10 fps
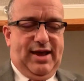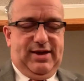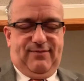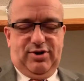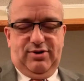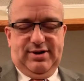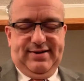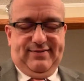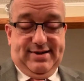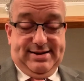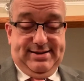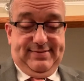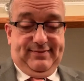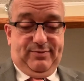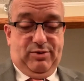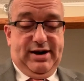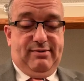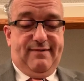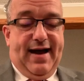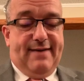Thank you for doing these things.
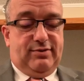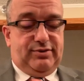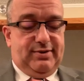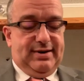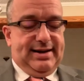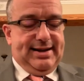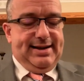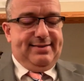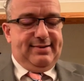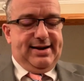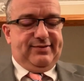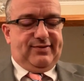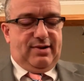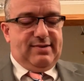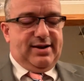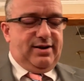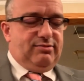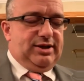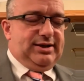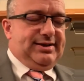Bring revival to our land. Let it start right
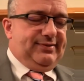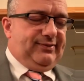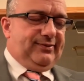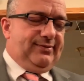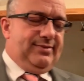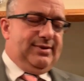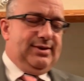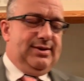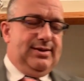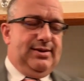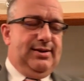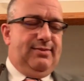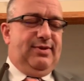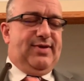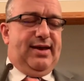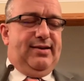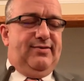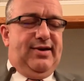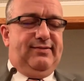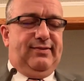here with us. We
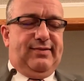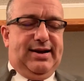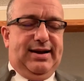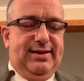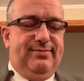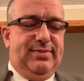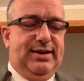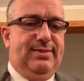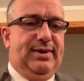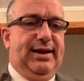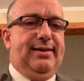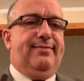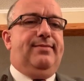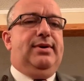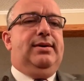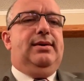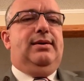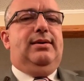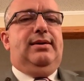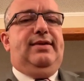thank you in Jesus' name. Amen.
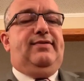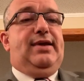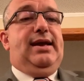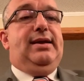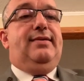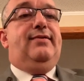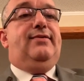Let's stand.